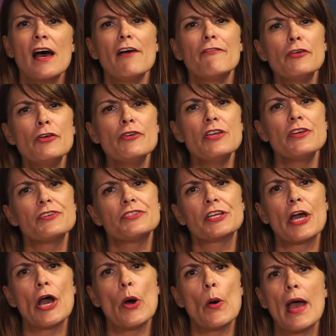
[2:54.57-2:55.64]
A few years
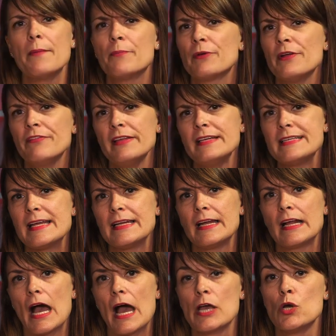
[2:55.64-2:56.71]
ago, I briefly dated
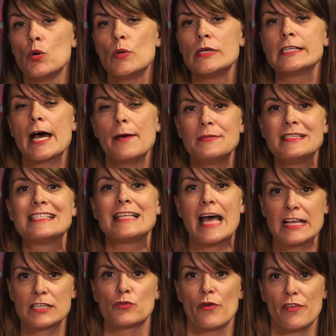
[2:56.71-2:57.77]
a guy who was
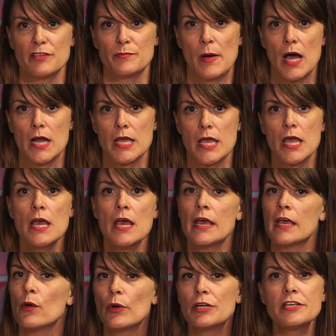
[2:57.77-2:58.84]
obsessed with his body.
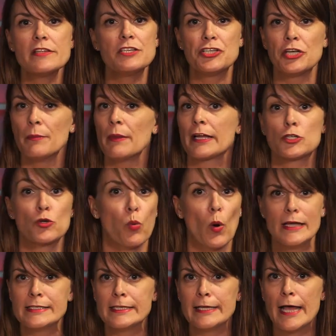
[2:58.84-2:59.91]
He went to the gym like
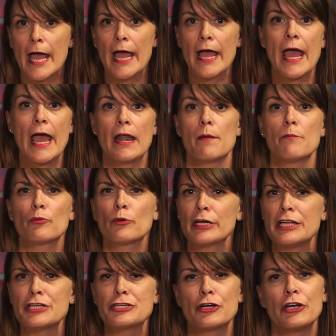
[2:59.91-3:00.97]
twice a day, and I'm
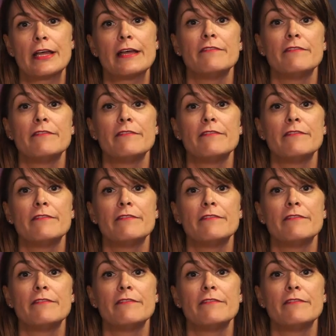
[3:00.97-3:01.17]
pretty sure he